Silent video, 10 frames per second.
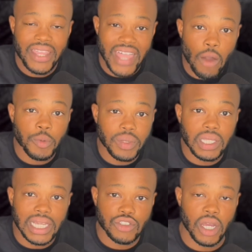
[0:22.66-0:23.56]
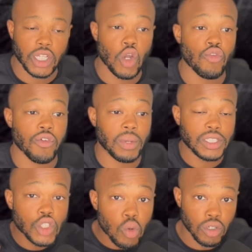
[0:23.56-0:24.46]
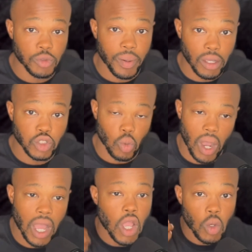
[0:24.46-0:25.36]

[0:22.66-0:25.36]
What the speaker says: That would be like trying to go from a 200-pound squat,